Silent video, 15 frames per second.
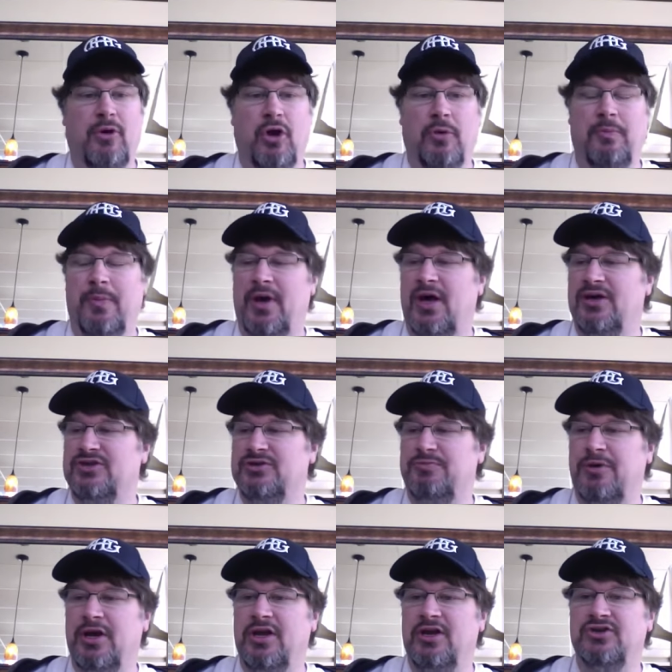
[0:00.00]
Hope uh,
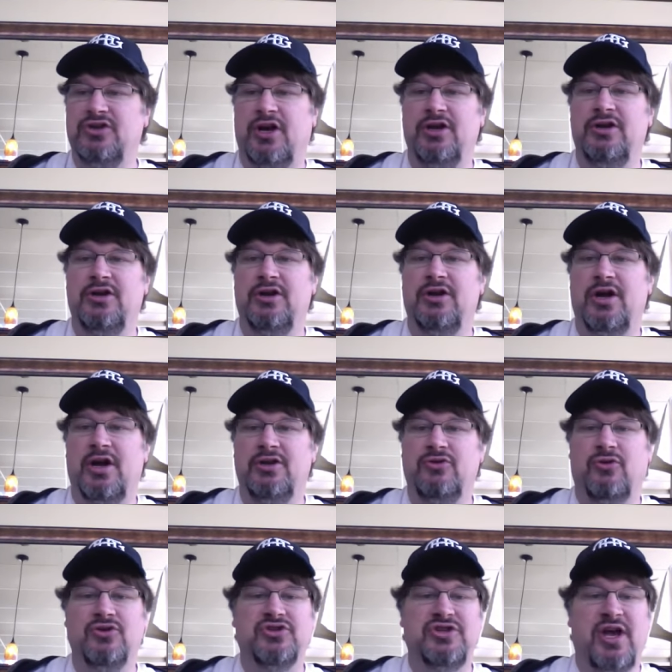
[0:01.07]
spring is on your uh,
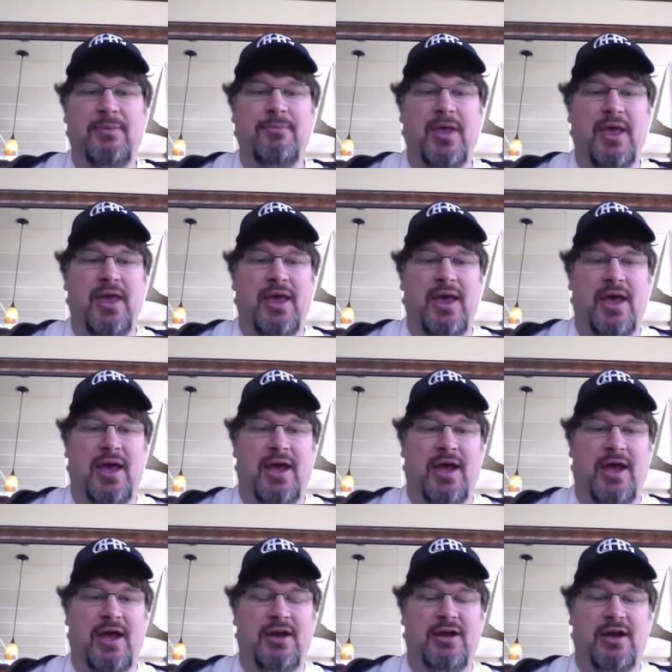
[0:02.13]
doorstep,
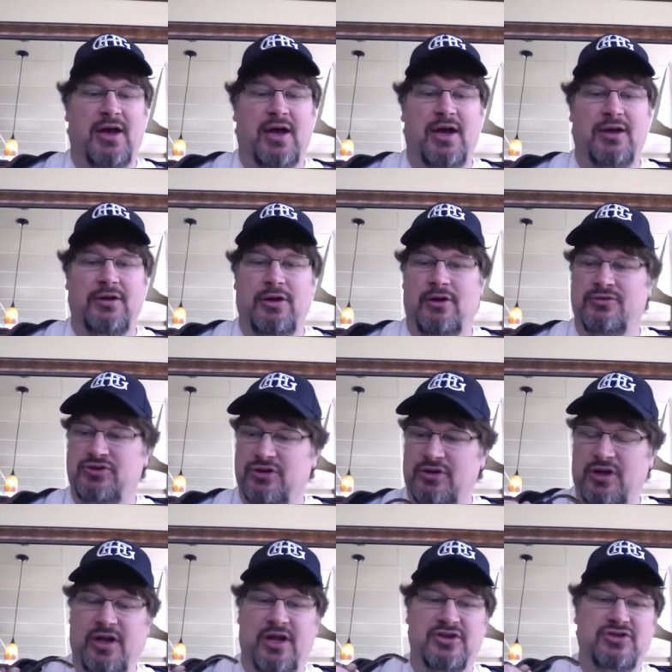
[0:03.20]
and uh, you know
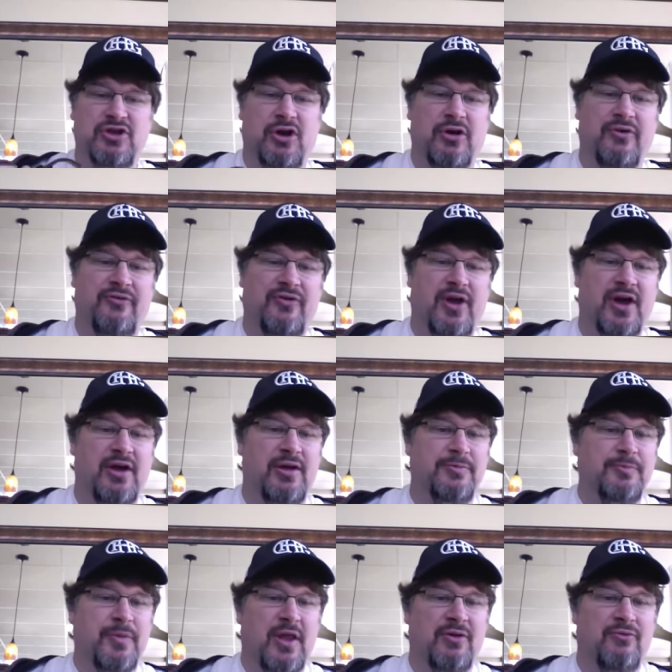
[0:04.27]
certainly let us know if uh,
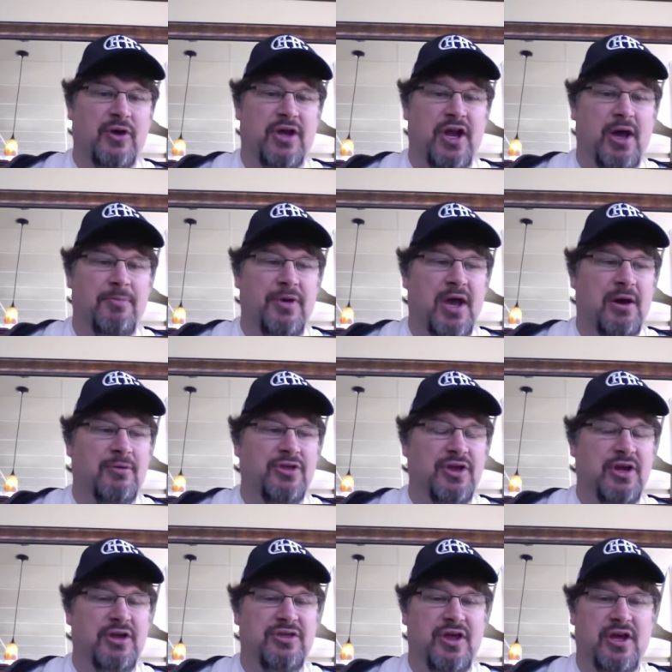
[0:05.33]
we can help you out with
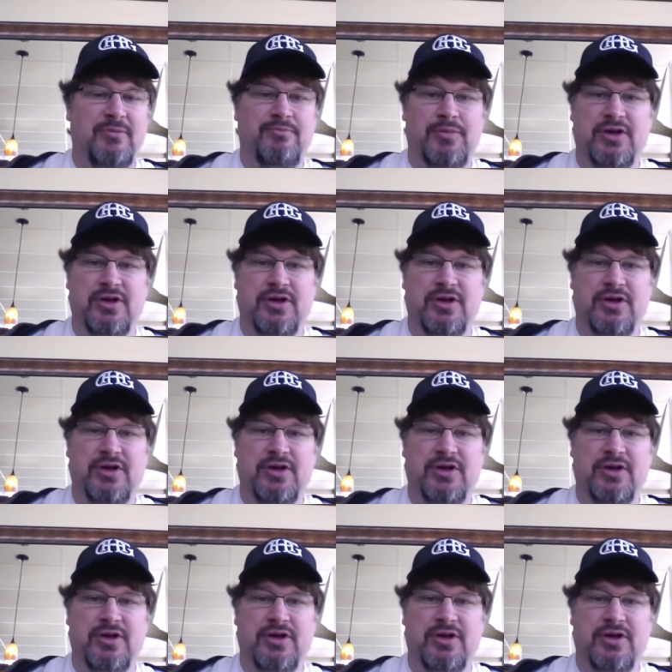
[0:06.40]
anything.